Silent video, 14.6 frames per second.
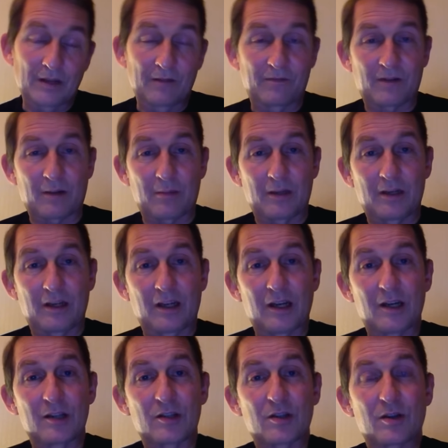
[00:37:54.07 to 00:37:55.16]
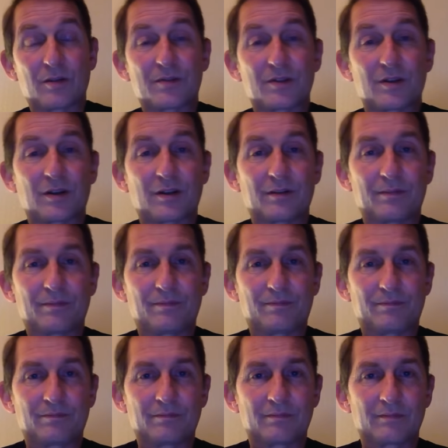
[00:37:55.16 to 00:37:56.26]
family liaison officer.
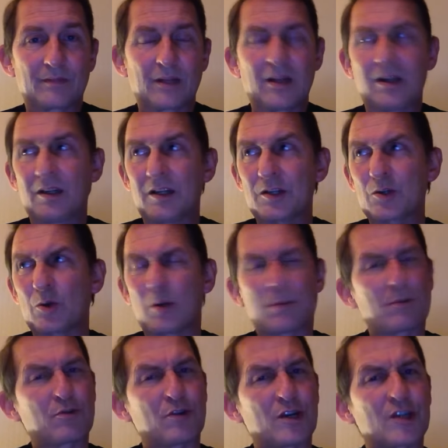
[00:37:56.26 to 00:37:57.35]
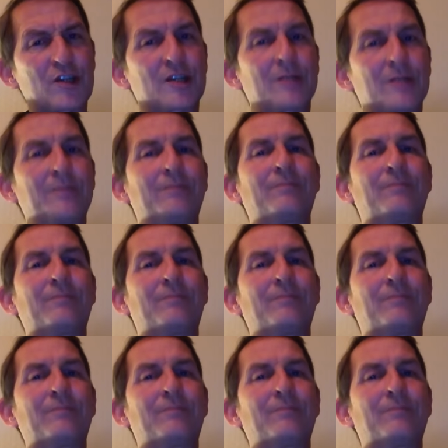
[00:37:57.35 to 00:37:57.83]
Let's call him Chris.